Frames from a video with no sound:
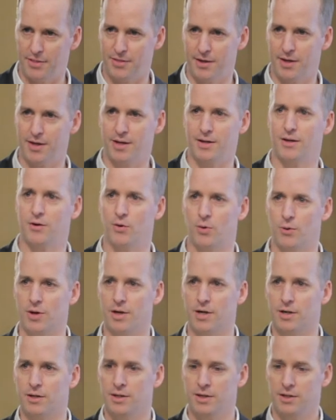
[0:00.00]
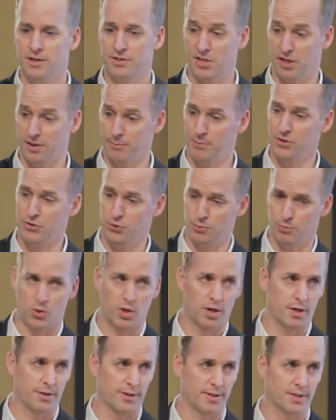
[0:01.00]
thing or telling me do
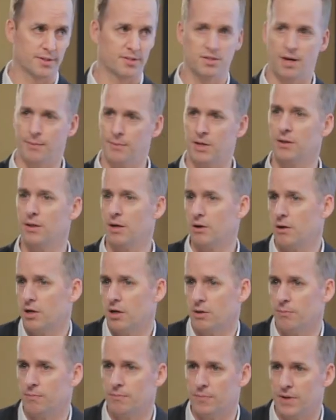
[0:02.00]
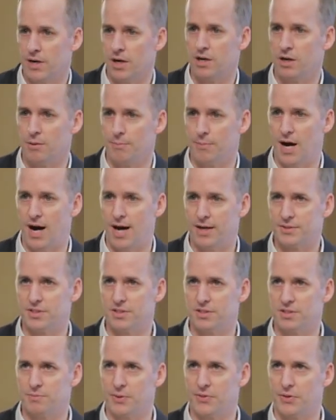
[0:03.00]
more of this. I mean, they're your they're your
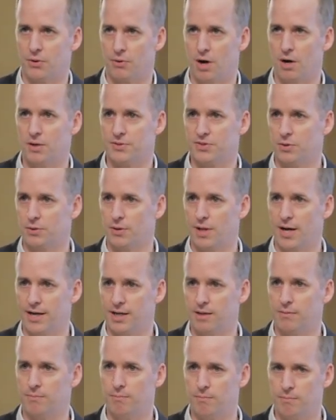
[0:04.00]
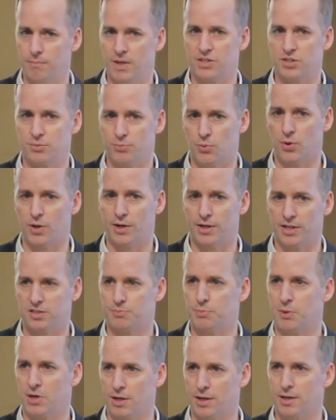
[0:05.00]
bosses, but they're also like much more
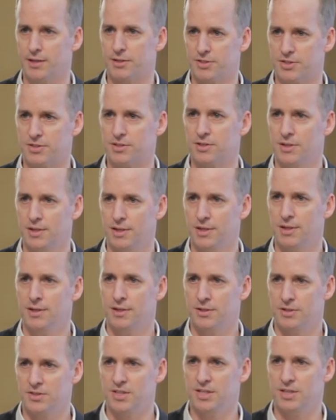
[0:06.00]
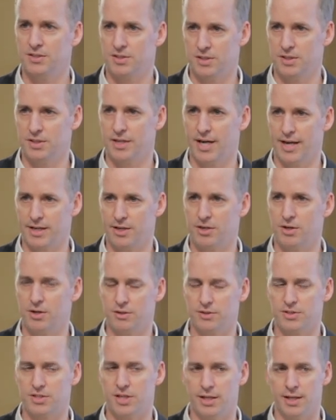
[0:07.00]
experienced, seasoned
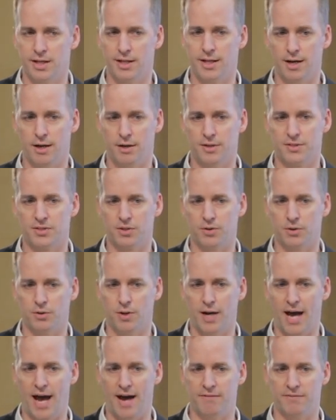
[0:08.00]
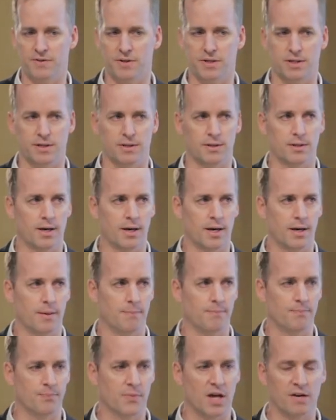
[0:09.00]
editors, and then they also have the
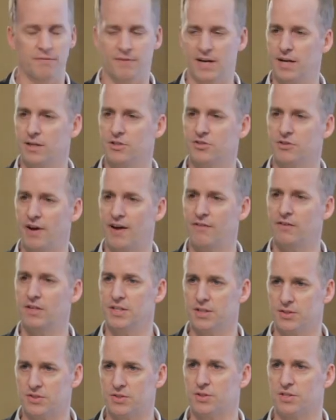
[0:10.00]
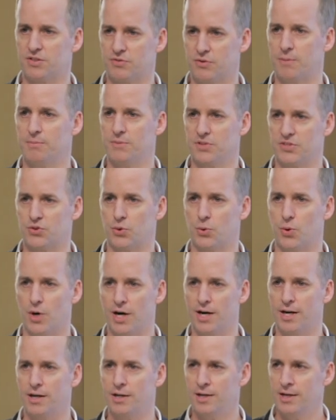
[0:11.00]
um, advantage of having distance from the
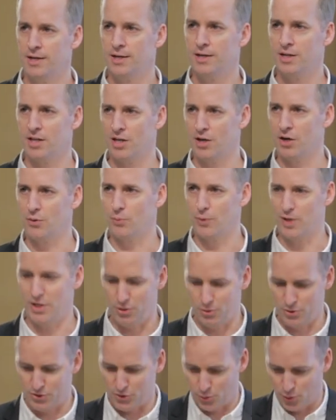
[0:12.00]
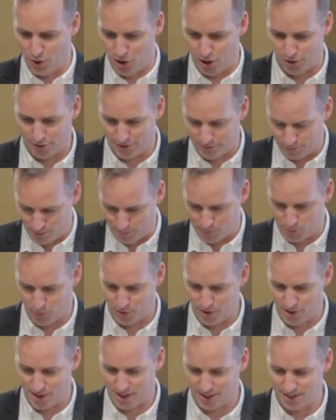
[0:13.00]
story. You know, when you do all the
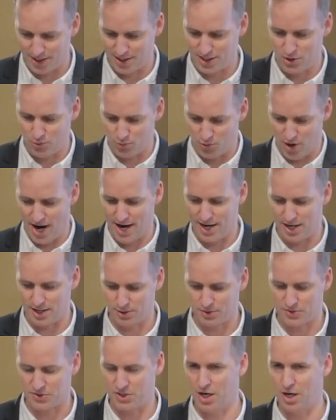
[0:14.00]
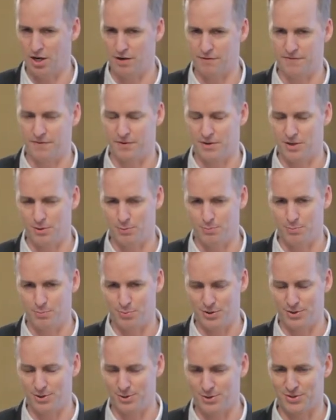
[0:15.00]
reporting and then you write it yourself or you
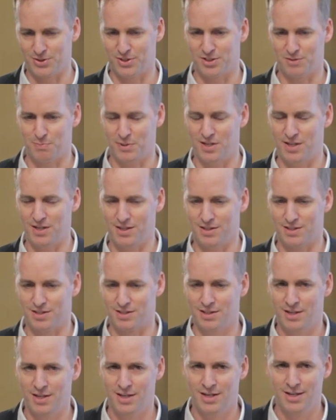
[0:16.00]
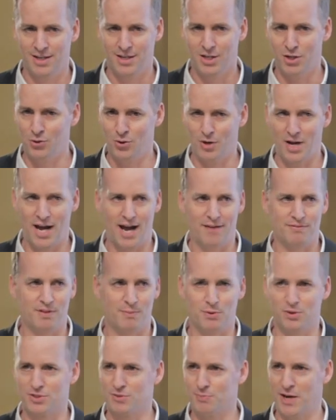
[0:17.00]
produce this piece, you don't have the
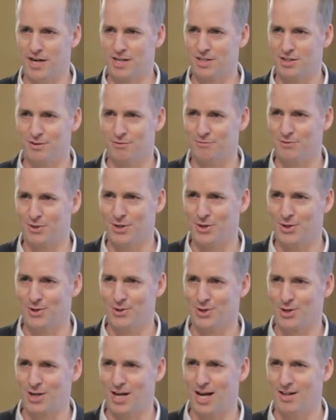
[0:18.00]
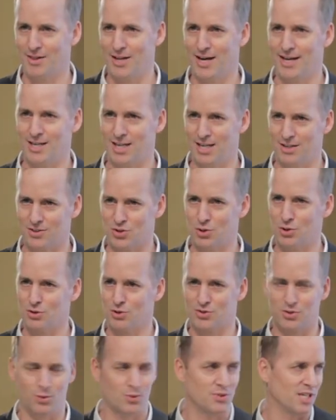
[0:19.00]
perspective. You know, you're kind of like so you're
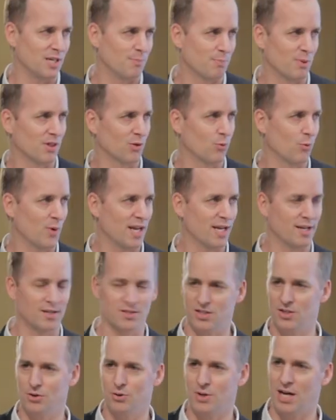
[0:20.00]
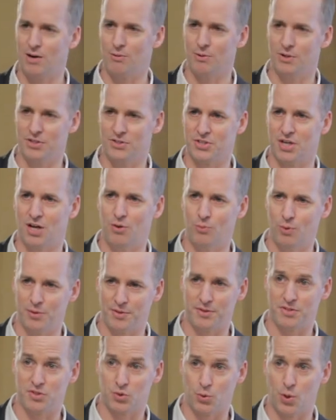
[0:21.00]
so deep in the weeds that you can't really tell what
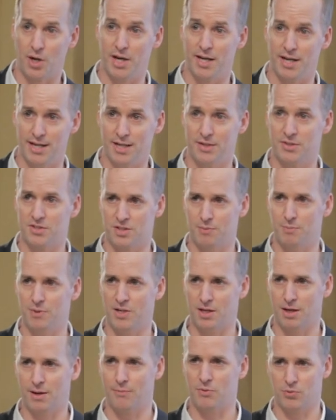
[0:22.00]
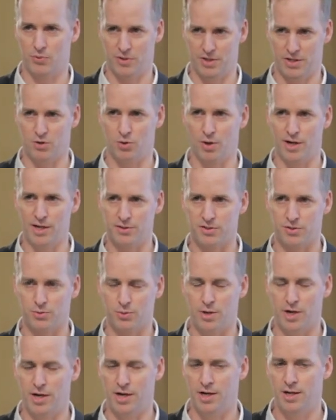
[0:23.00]
the story needs to become a really great
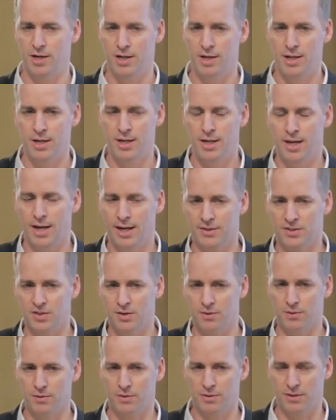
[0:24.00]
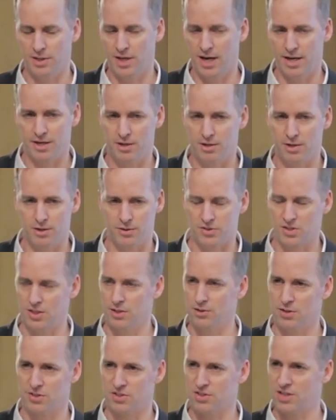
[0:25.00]
story. And so the editors
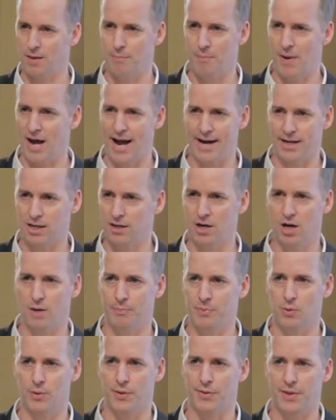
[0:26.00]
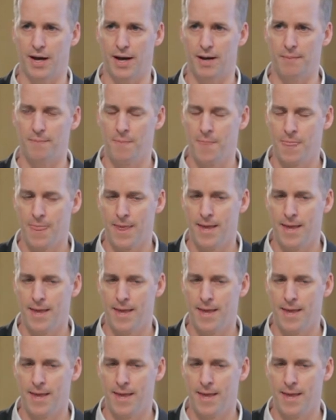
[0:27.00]
can just step back and help you with that.